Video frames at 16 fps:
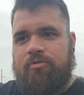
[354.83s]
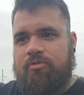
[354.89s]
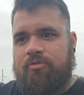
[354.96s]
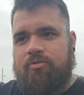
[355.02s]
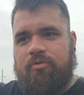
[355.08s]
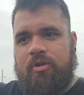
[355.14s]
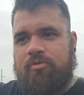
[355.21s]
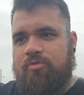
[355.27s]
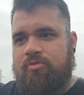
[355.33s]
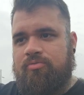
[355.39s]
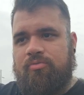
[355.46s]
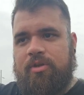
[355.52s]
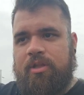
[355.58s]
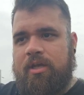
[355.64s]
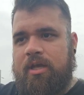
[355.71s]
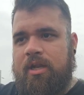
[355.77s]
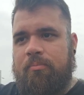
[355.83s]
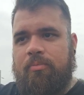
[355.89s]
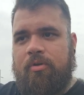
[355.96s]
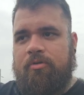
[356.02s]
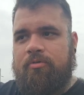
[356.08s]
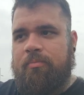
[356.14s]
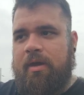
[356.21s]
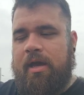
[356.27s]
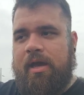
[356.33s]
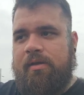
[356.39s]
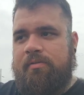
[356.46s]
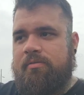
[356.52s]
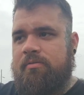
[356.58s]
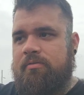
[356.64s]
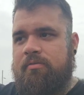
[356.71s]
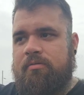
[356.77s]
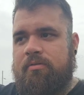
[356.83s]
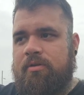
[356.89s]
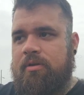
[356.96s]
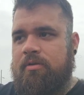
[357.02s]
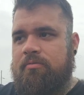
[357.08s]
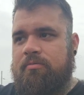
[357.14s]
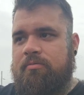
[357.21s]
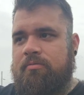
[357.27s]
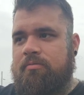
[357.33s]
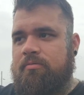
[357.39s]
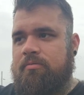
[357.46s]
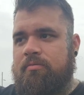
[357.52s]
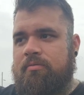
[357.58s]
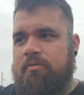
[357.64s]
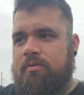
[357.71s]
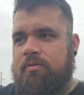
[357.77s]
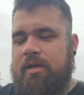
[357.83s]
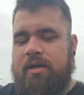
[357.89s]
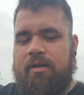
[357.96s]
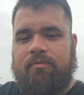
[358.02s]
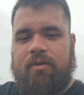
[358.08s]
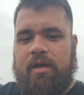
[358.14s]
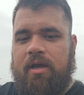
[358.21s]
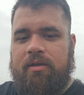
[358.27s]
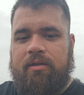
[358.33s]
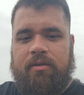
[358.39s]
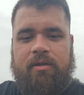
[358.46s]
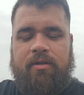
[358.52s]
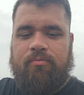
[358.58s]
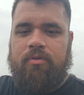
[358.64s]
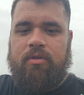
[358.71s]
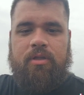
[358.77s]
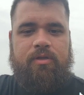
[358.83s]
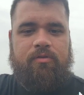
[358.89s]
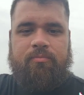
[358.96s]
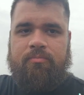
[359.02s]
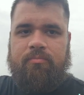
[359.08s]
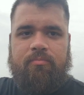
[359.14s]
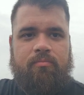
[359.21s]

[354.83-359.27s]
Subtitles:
It just really kind of burns my ass, you know. Not even kind of. It really just,